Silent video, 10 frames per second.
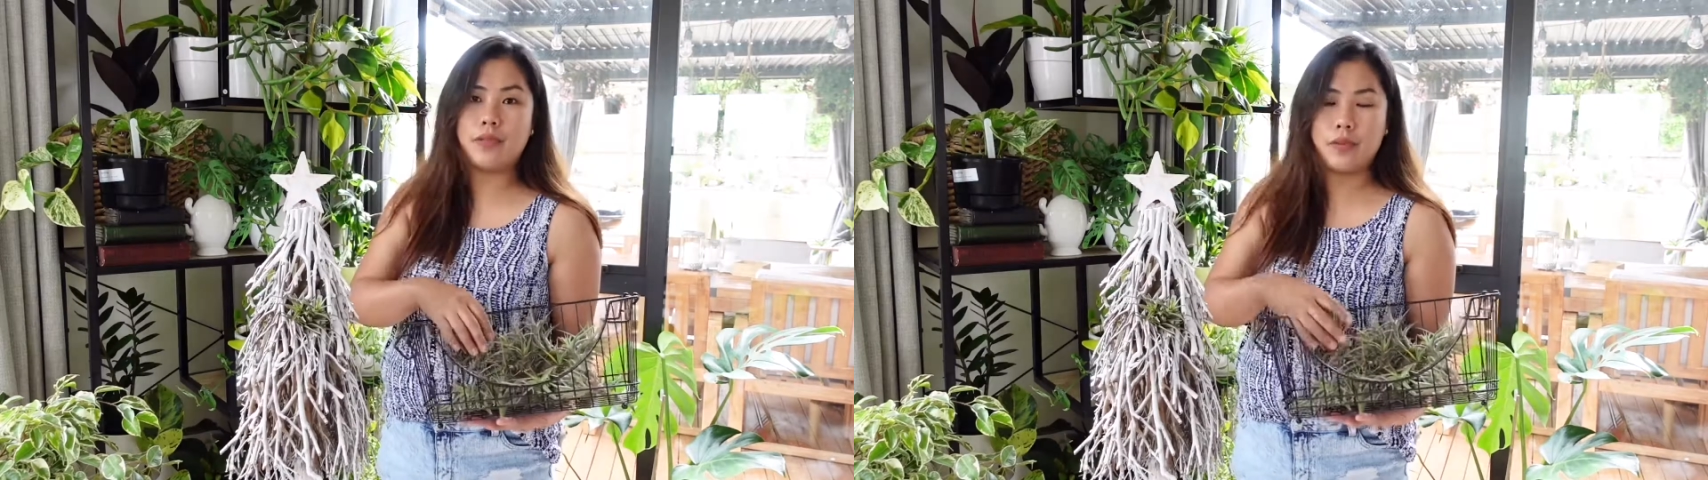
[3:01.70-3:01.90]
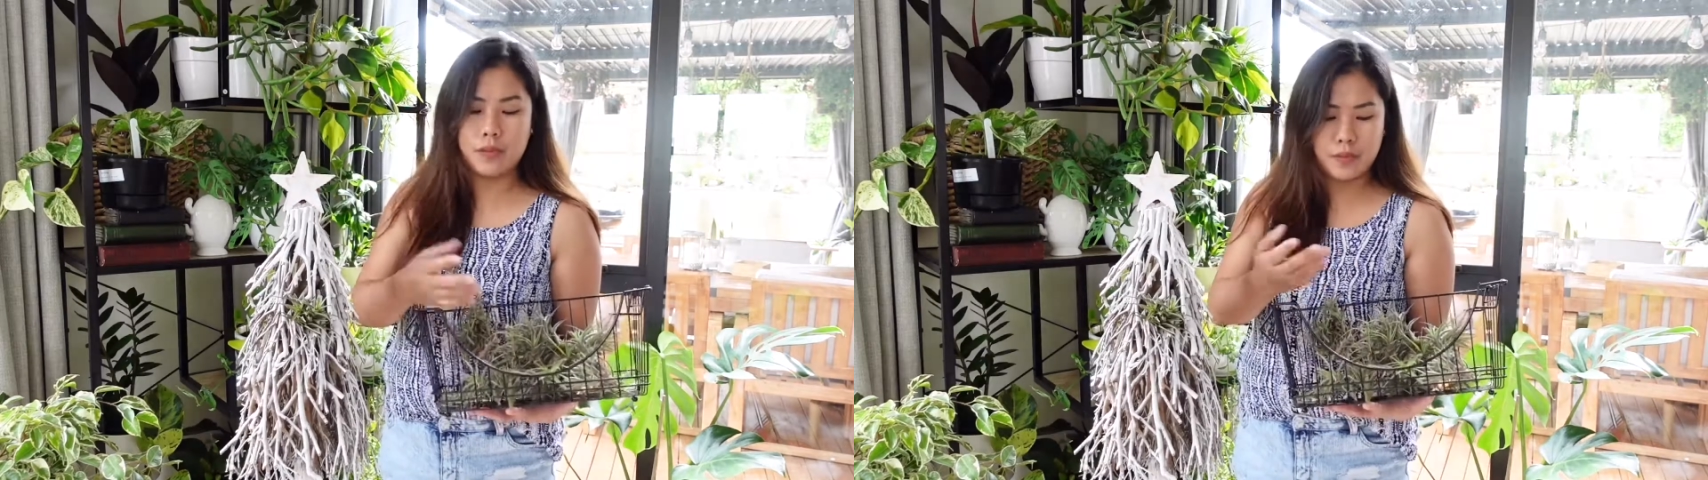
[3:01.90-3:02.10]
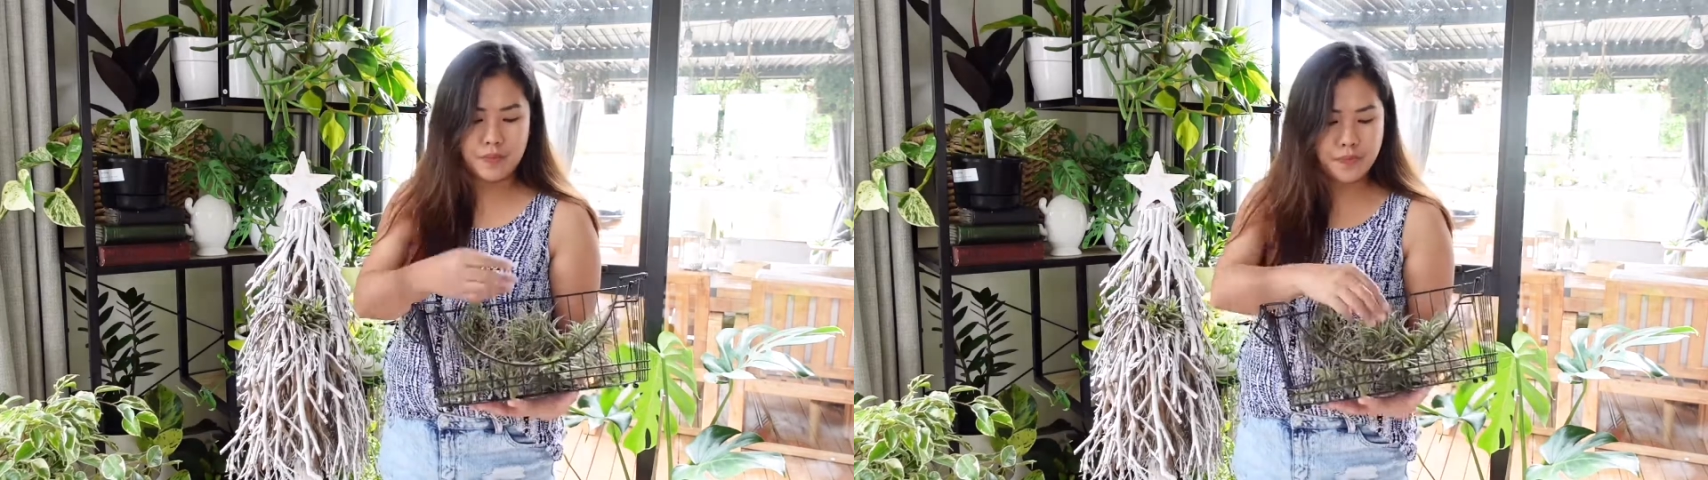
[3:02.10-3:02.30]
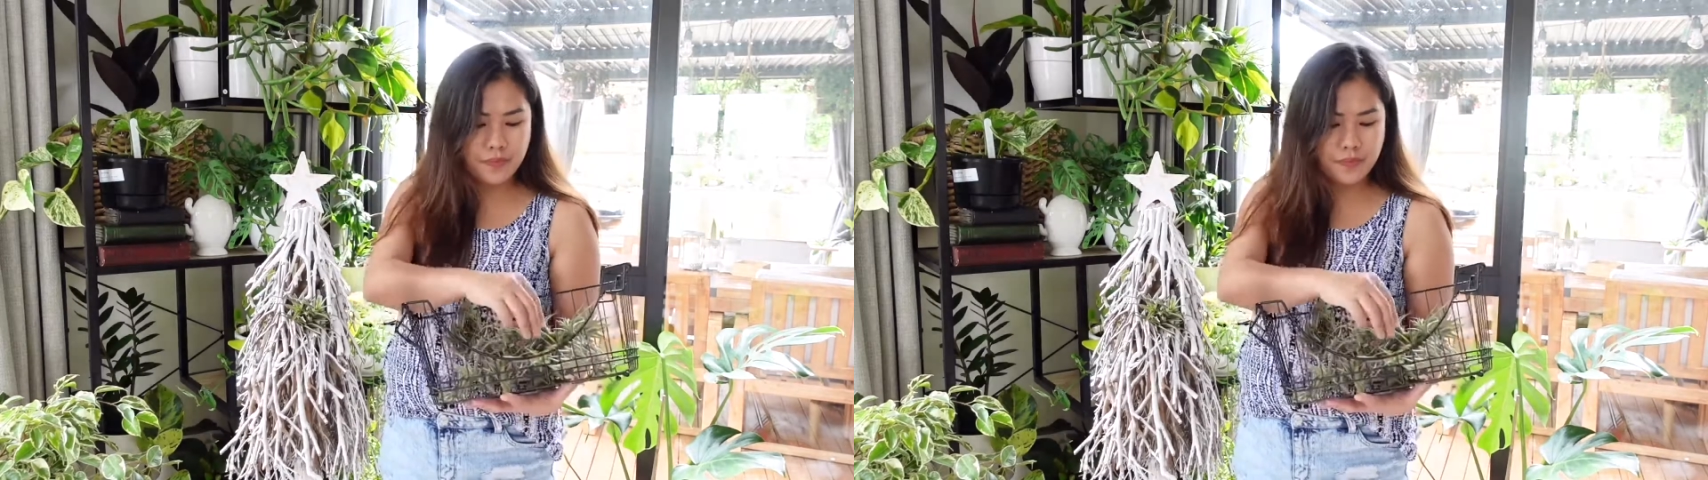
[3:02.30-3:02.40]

to